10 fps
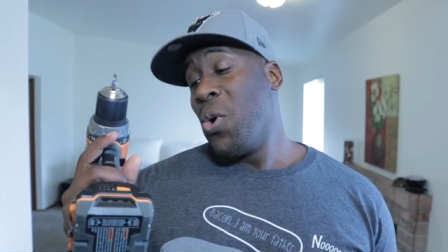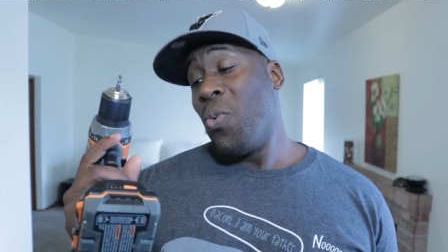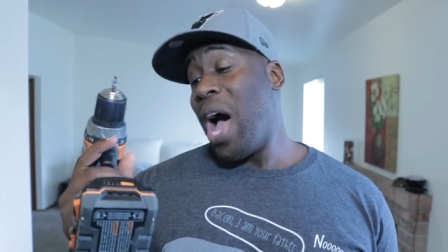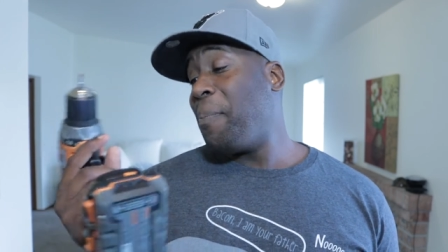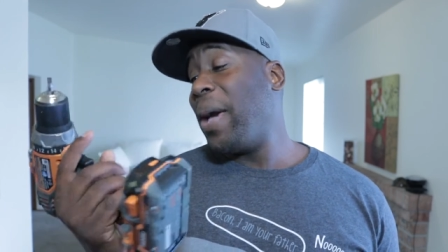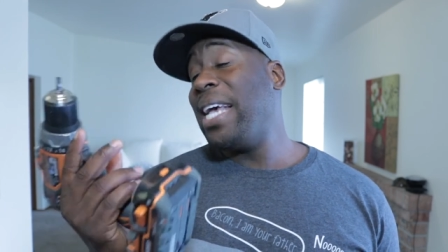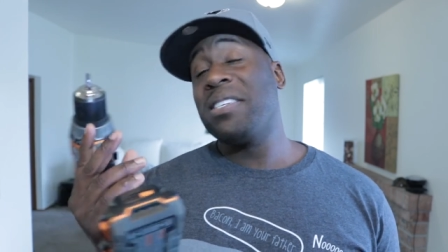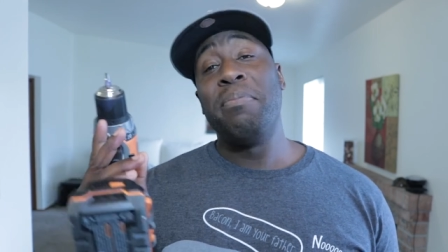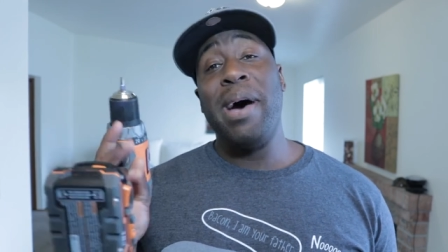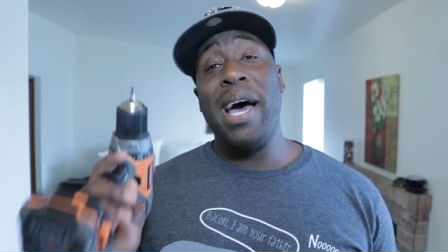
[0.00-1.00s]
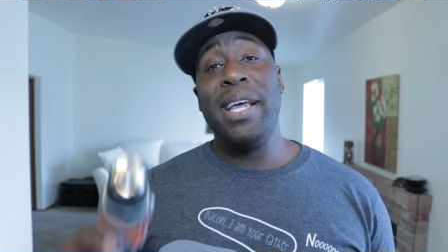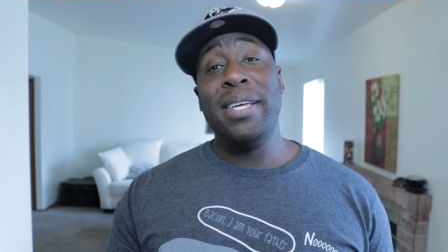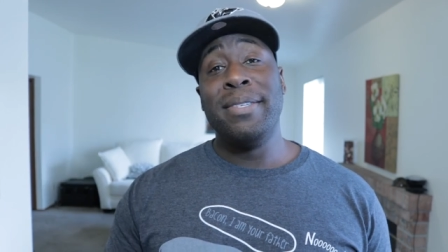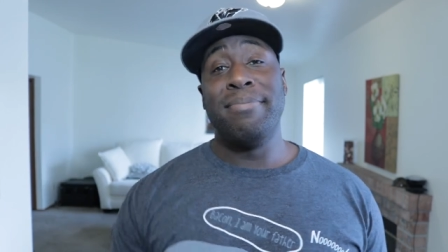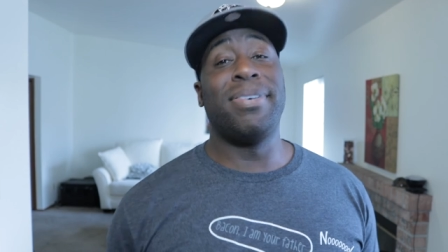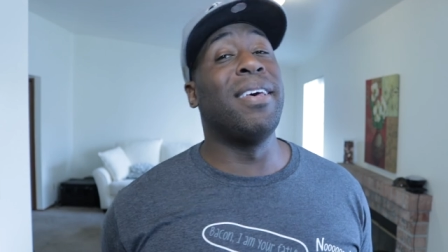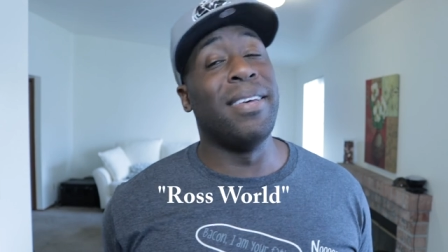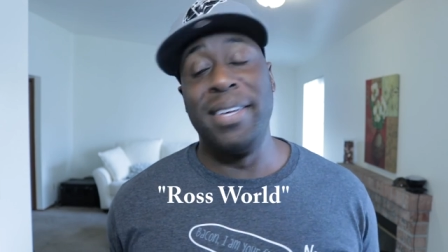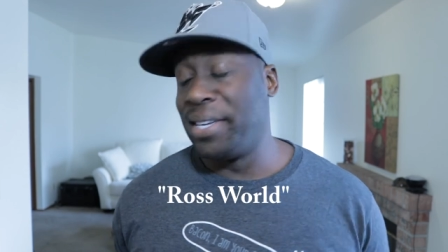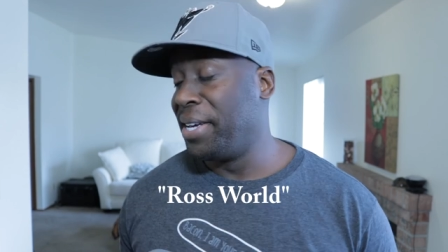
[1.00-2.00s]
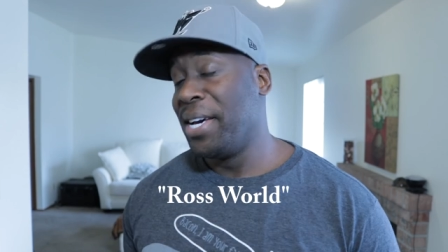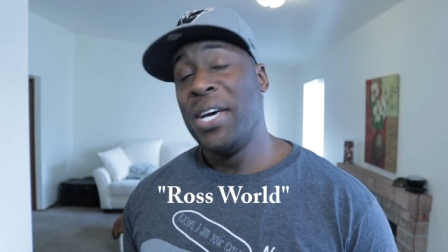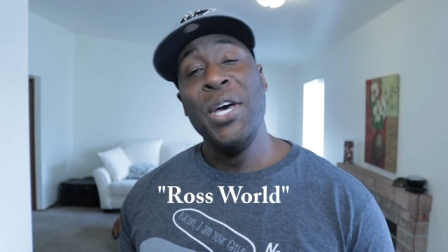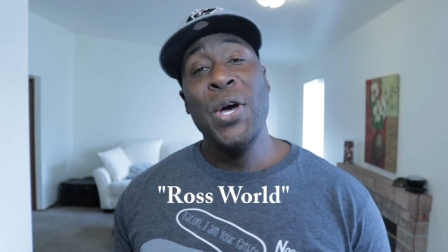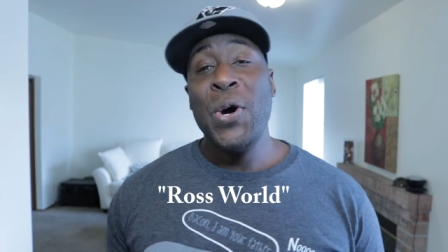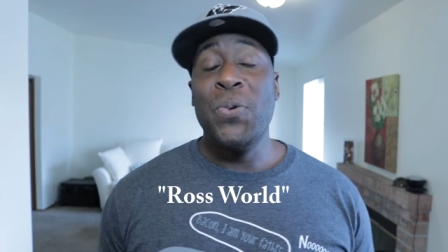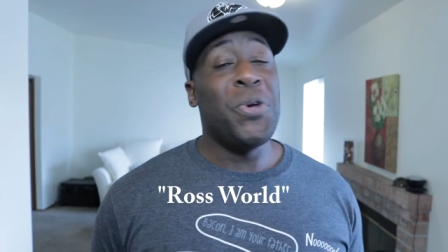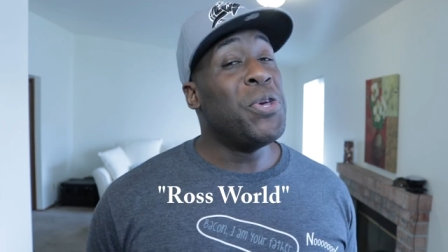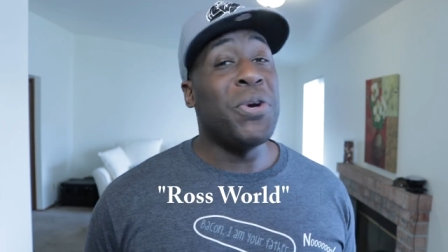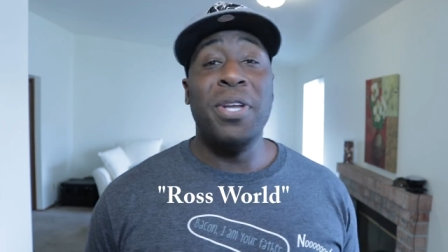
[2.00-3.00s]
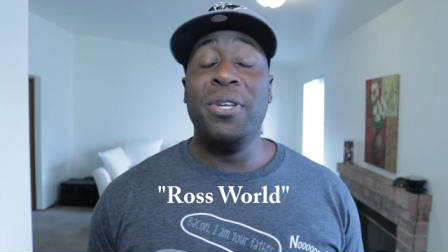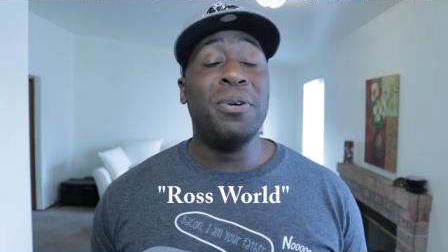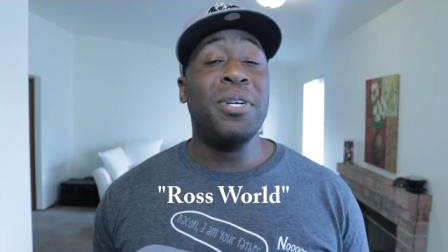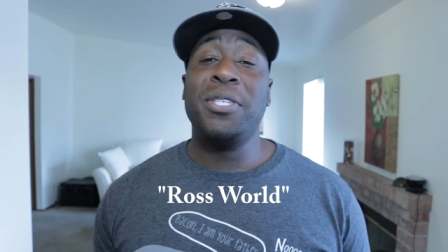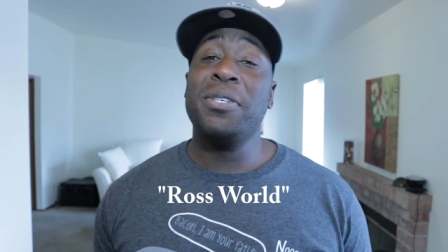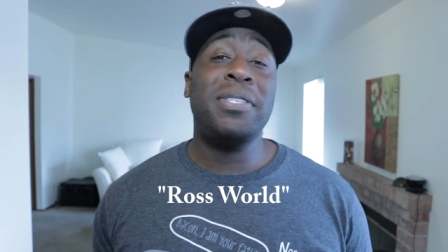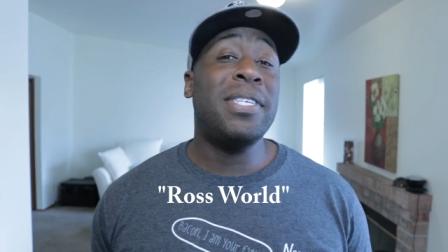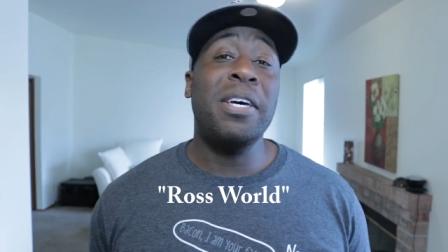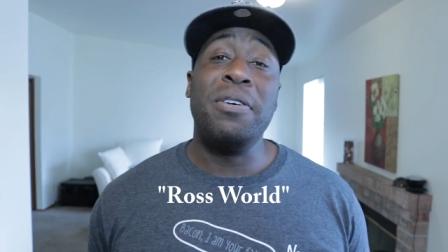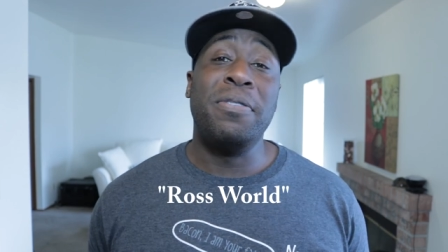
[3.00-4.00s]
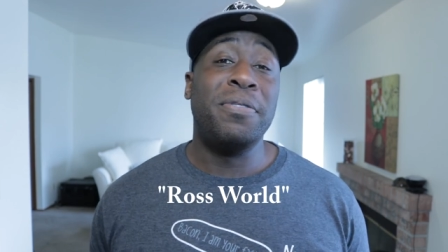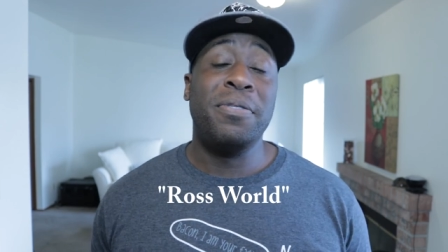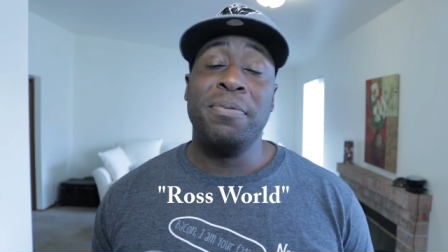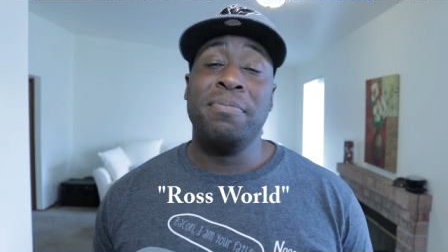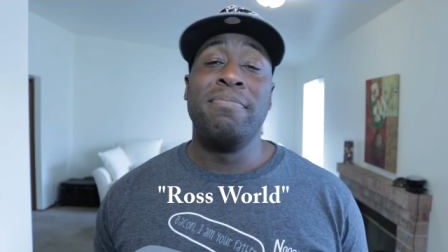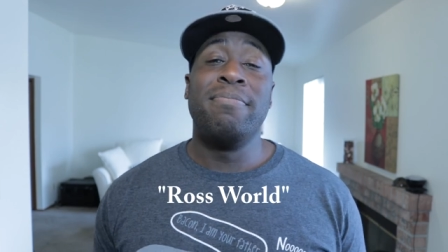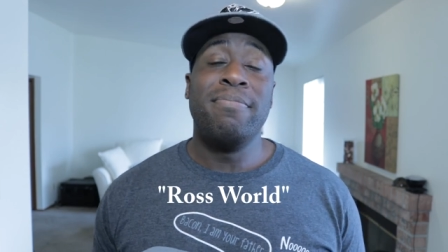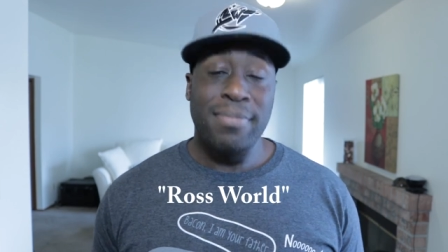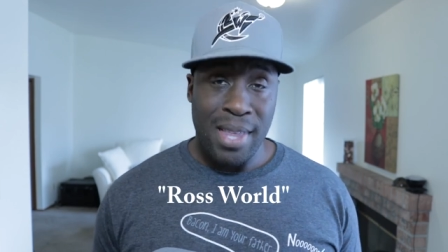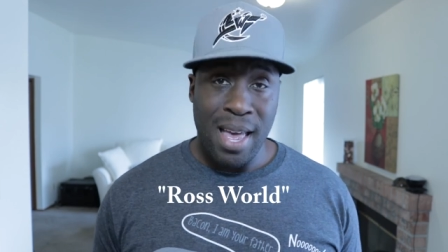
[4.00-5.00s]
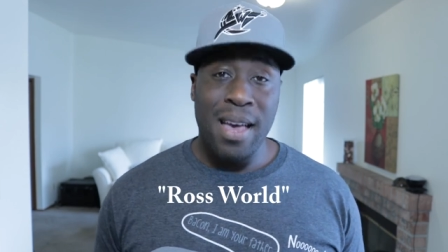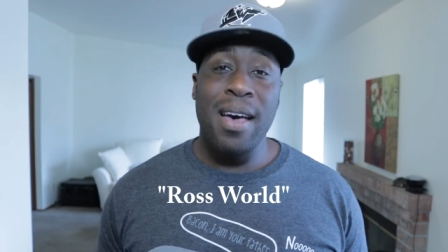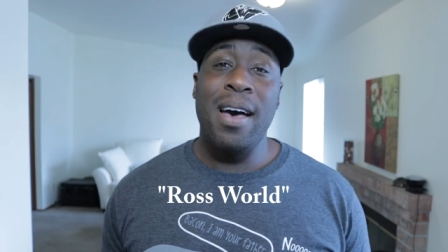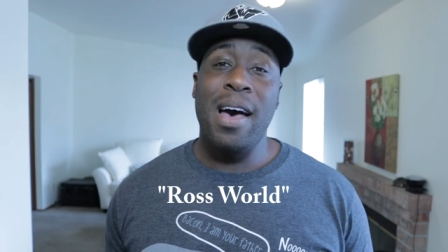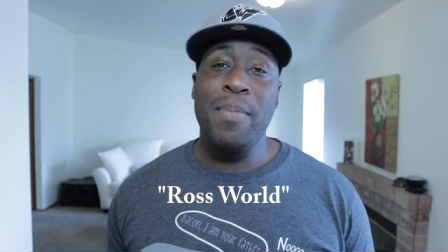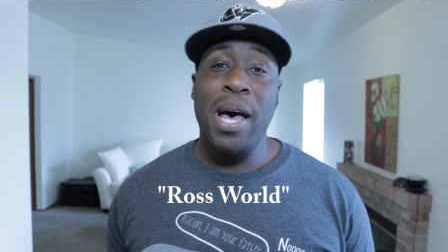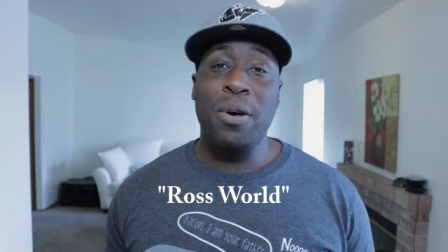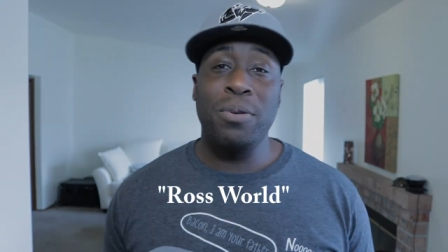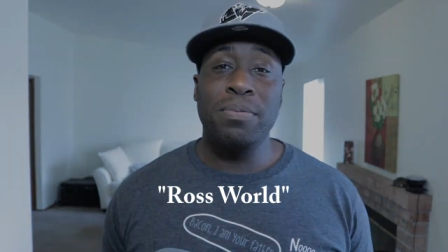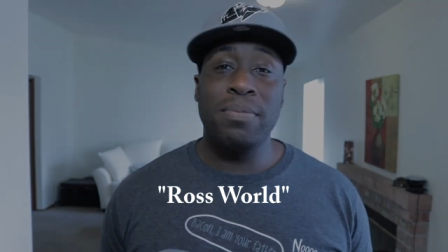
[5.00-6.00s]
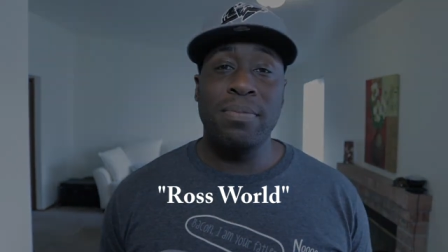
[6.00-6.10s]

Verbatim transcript: Why pay somebody when you can do it yourself? I'm out.